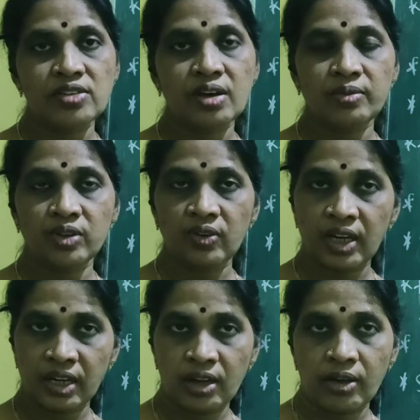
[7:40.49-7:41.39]
or between
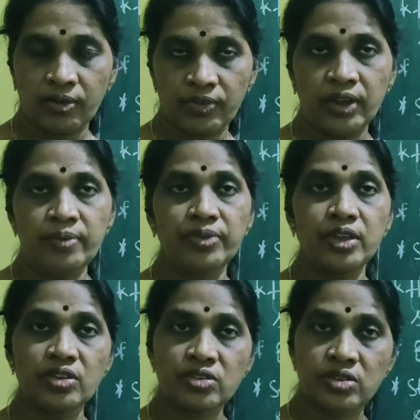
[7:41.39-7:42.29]
any of them,
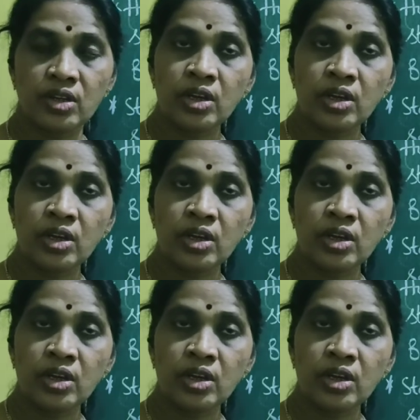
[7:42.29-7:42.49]
these